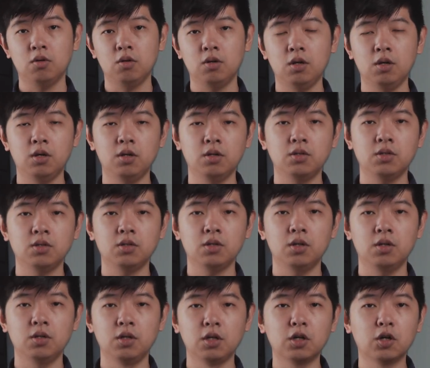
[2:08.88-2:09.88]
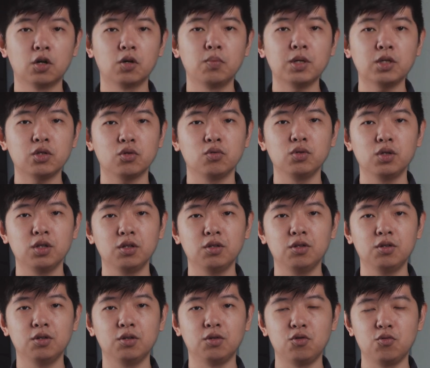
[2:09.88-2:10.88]
as an economics
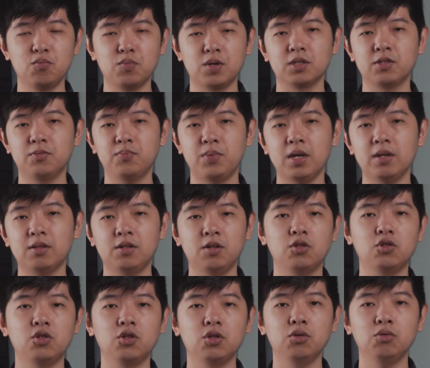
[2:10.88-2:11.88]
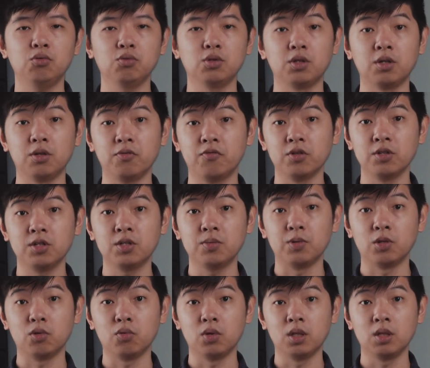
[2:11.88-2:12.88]
student, you must pay attention to the difference
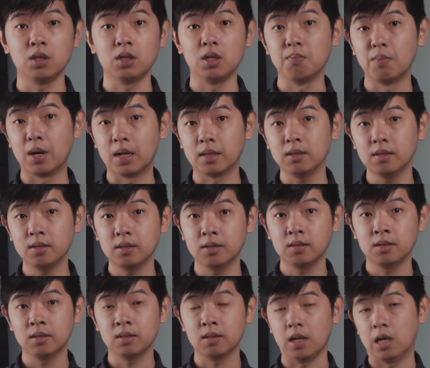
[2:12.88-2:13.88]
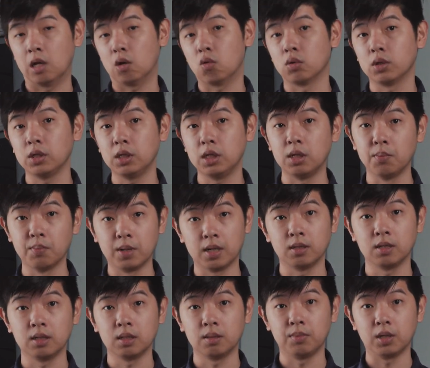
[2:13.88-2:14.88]
between demand and quantity
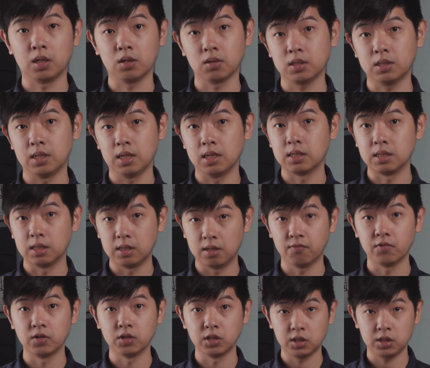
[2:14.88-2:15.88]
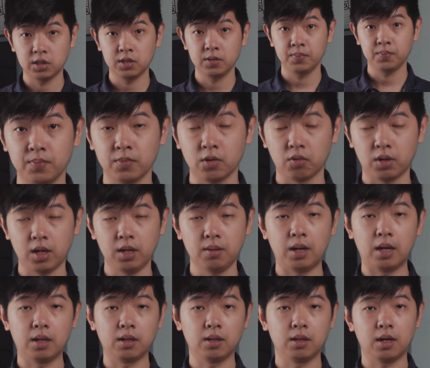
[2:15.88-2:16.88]
demanded, because there is a difference. Okay,
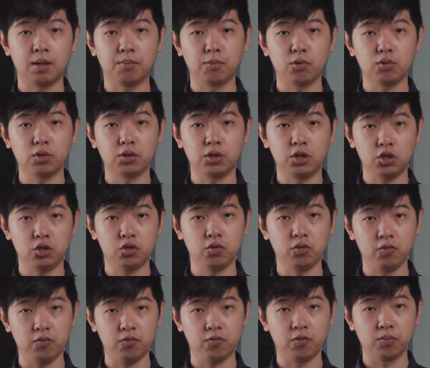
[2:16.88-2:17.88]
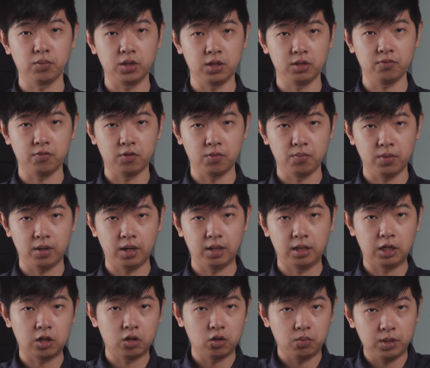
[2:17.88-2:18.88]
and I'm going to teach you from this from
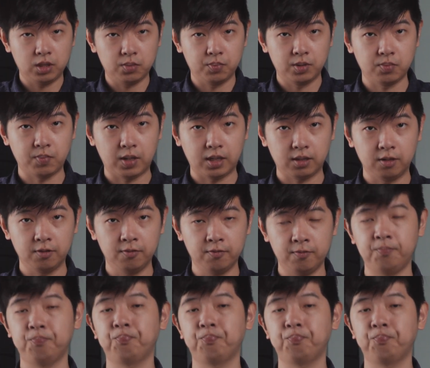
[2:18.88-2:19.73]
an economics perspective.